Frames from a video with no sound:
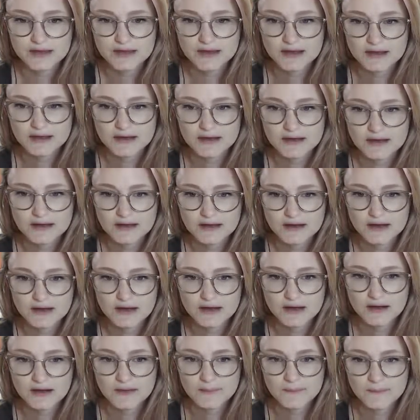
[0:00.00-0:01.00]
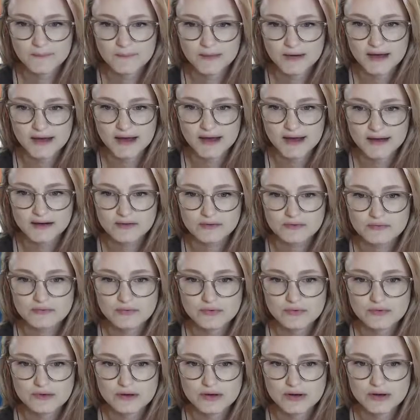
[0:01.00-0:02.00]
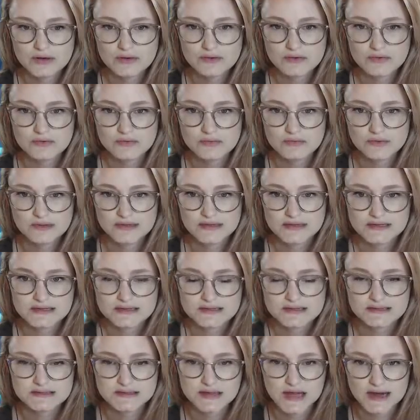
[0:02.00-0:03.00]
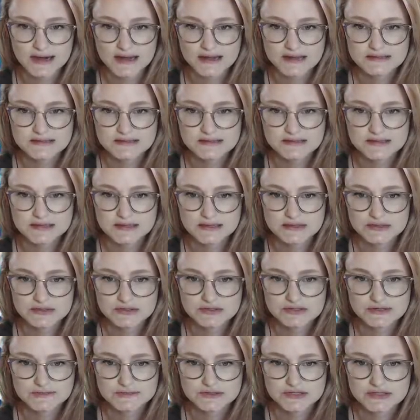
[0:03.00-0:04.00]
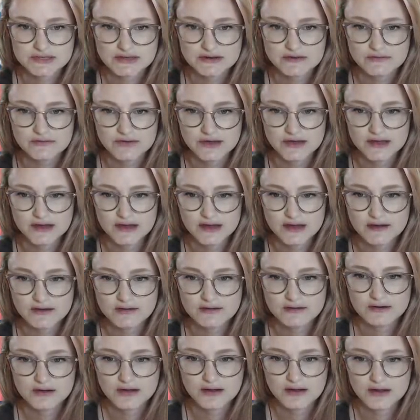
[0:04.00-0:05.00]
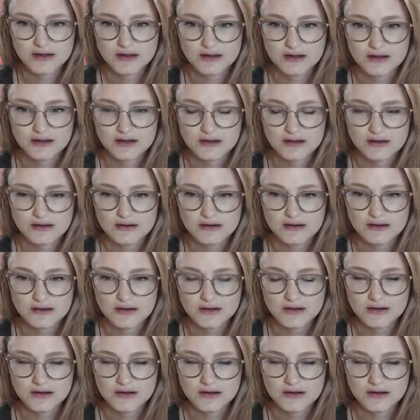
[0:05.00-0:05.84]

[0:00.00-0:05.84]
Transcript: Okay. I don't know what this Latias is going to do, so I'm just going to fake it out. And